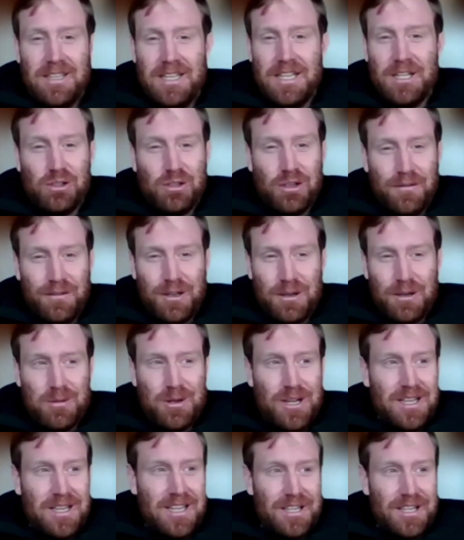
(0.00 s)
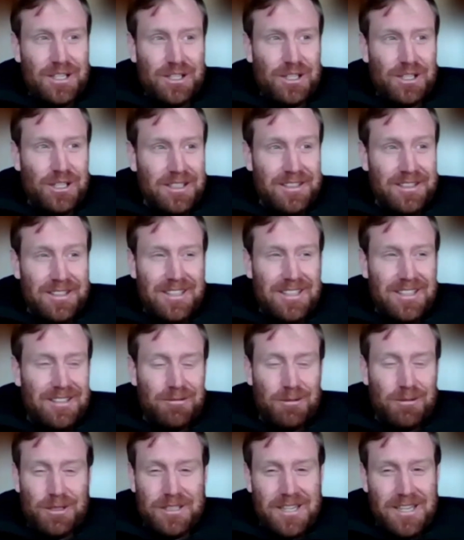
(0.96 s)
the issue of communication
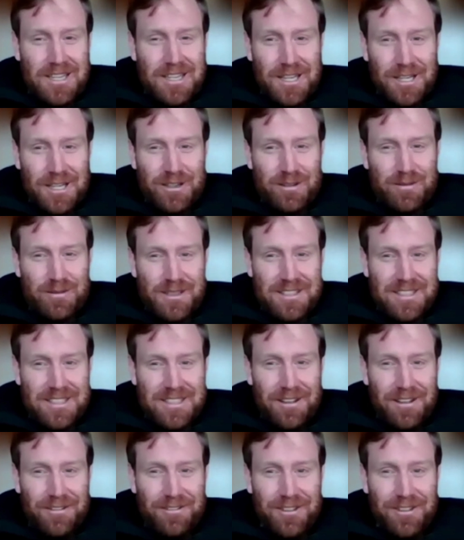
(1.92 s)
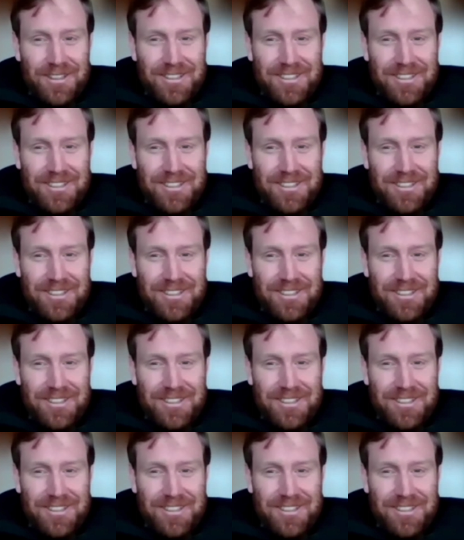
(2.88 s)
will take care of itself.